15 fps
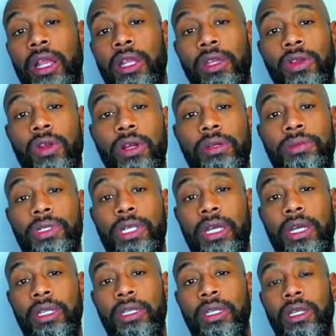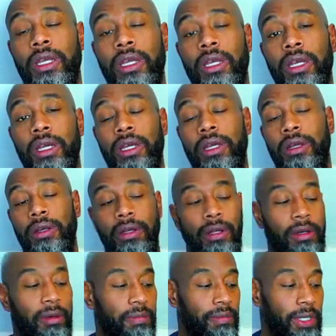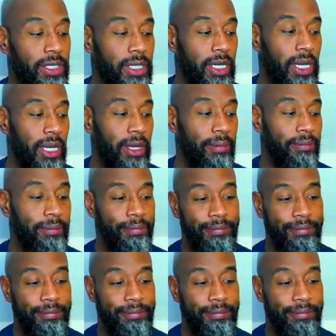You know what I'm saying? But, a